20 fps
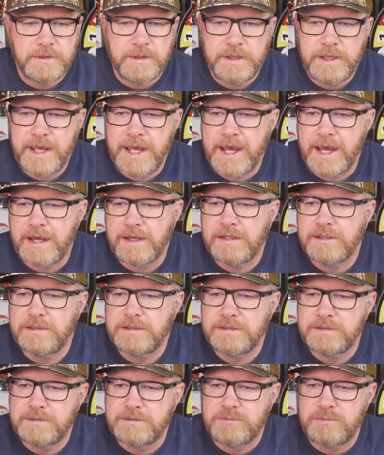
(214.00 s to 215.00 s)
Yeah,
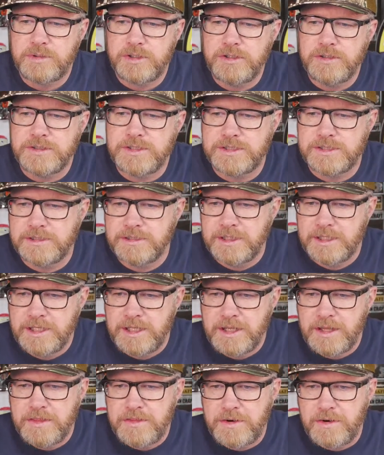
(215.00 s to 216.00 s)
Bruce,
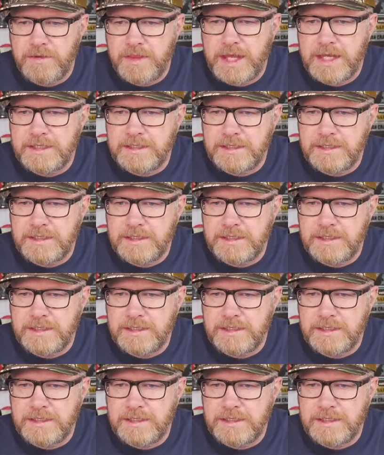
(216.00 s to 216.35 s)
throw that